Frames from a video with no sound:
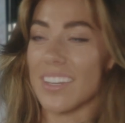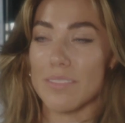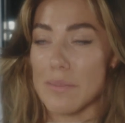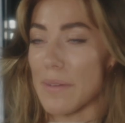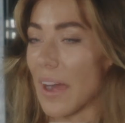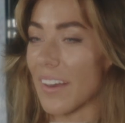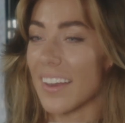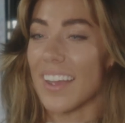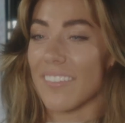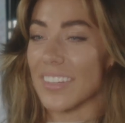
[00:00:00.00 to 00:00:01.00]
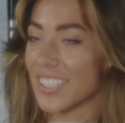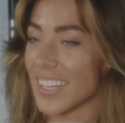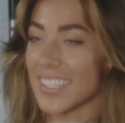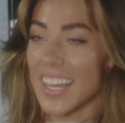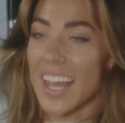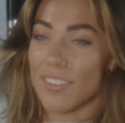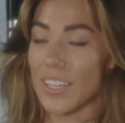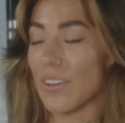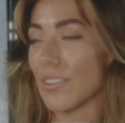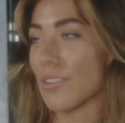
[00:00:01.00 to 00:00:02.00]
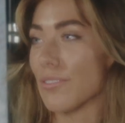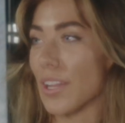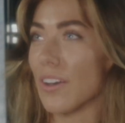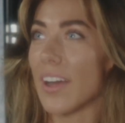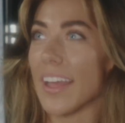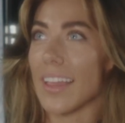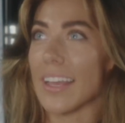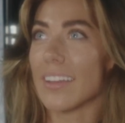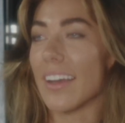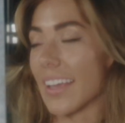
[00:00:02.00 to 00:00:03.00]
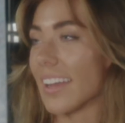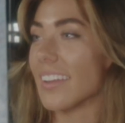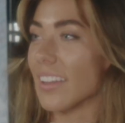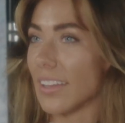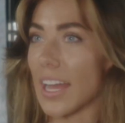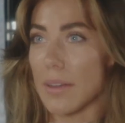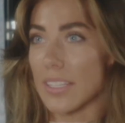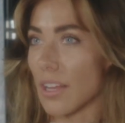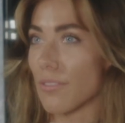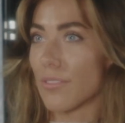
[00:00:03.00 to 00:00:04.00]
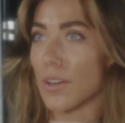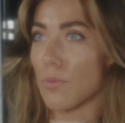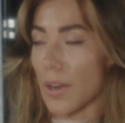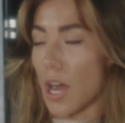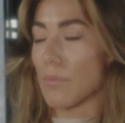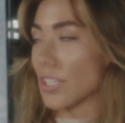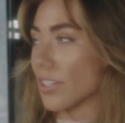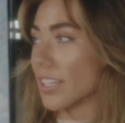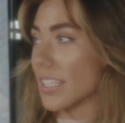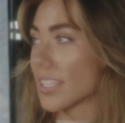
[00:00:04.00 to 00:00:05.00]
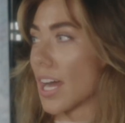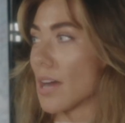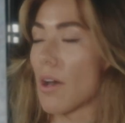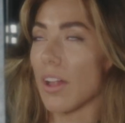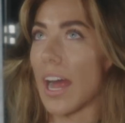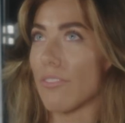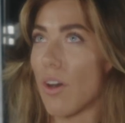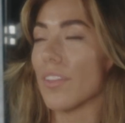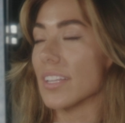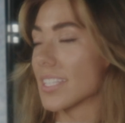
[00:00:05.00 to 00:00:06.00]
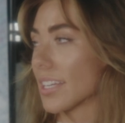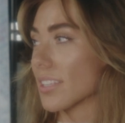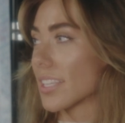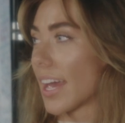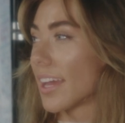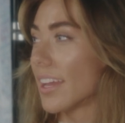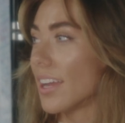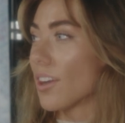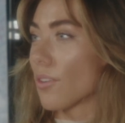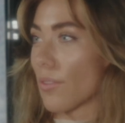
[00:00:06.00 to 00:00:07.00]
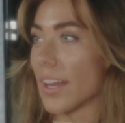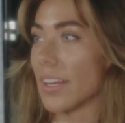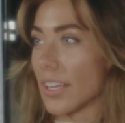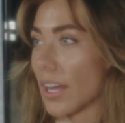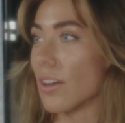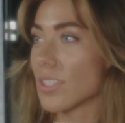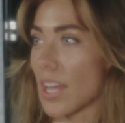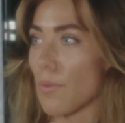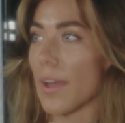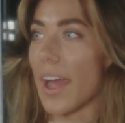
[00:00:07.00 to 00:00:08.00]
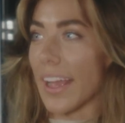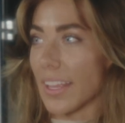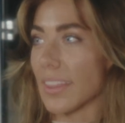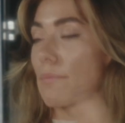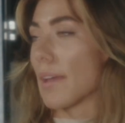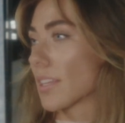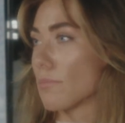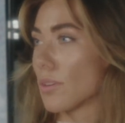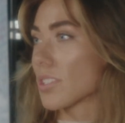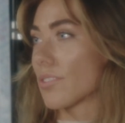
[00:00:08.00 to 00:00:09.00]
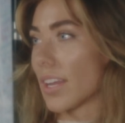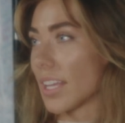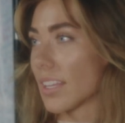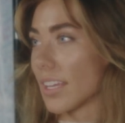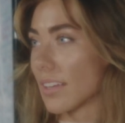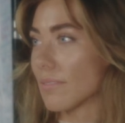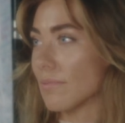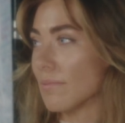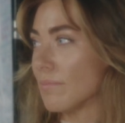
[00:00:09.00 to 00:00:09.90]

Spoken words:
I know my power, I'm gonna trust that, I'm gonna go with the flow, and like again align myself for when opportunities come, I'll have all the skill set ready to go, so that way I can like make the most of anything.